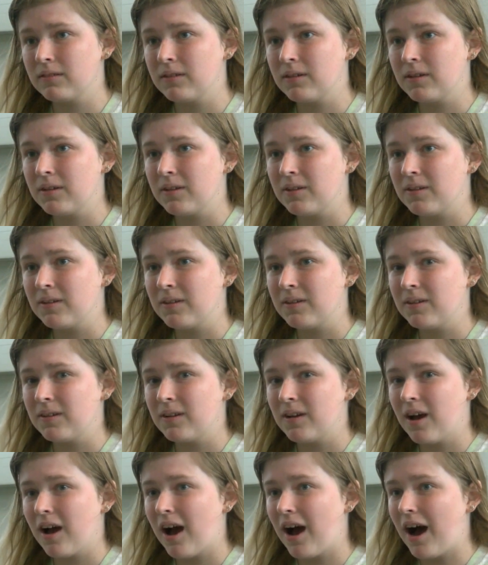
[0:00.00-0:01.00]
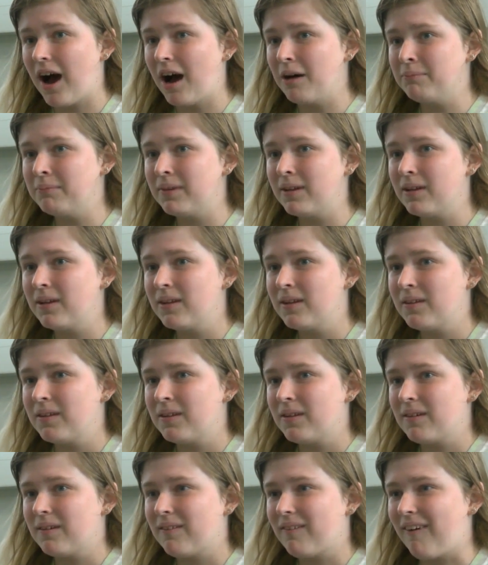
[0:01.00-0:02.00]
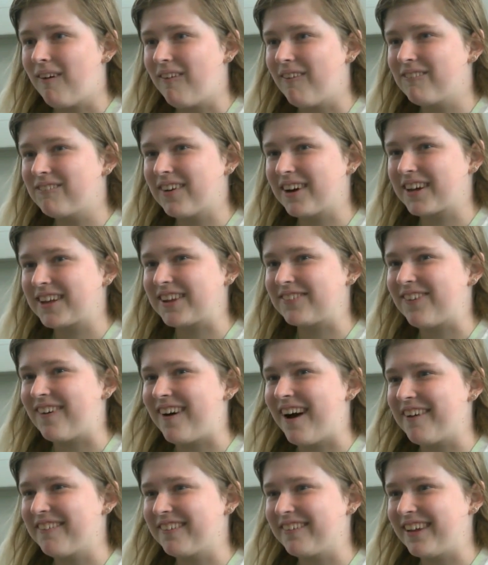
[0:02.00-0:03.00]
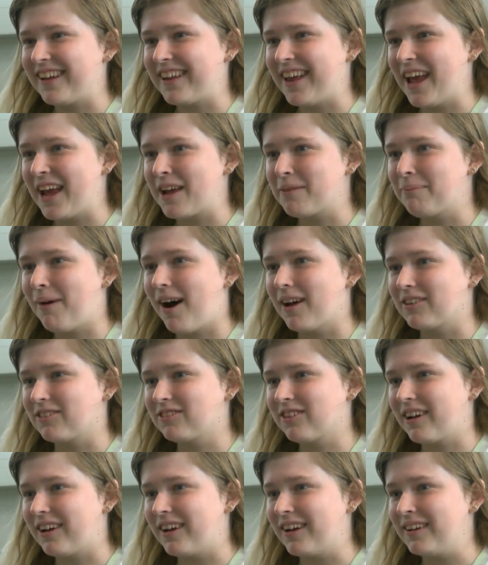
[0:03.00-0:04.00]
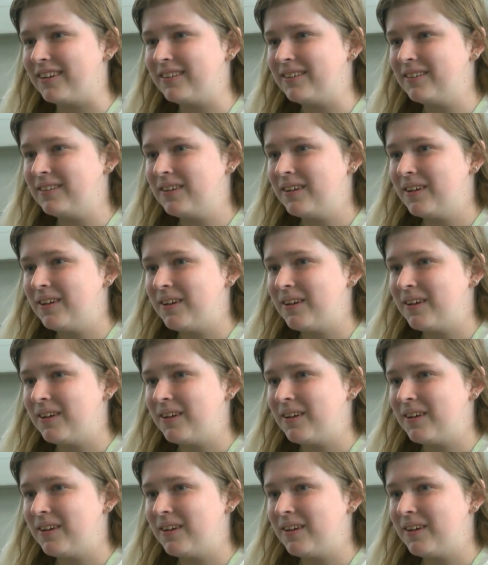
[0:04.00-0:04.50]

Meet 21-year-old Emma. Well, first of all, I really like manja.